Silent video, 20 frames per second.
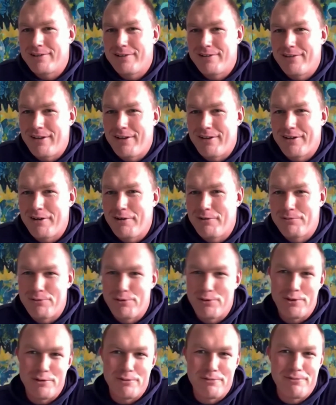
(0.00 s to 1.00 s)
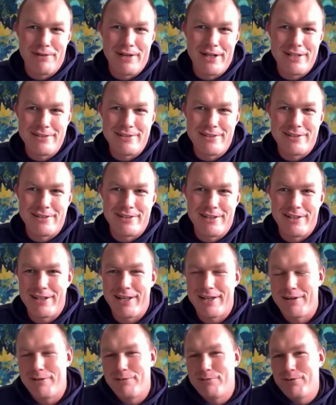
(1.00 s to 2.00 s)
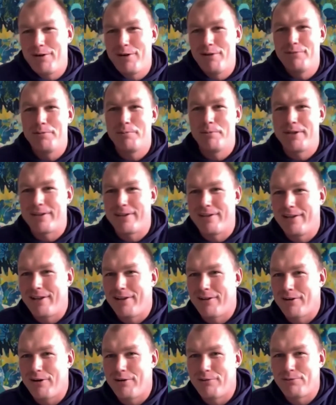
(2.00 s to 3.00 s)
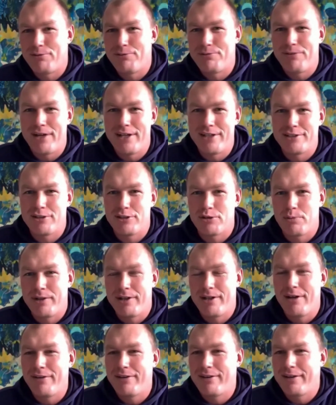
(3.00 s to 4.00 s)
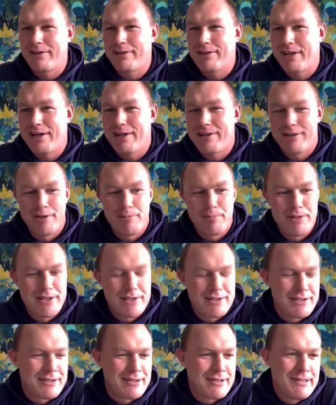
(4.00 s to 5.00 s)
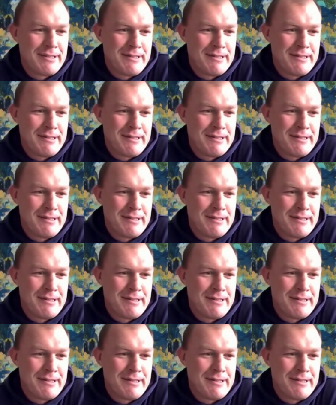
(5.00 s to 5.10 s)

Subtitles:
You know, they'll go through good phases, and they evolve a bit, and they'll go through phases we don't think they're at their best.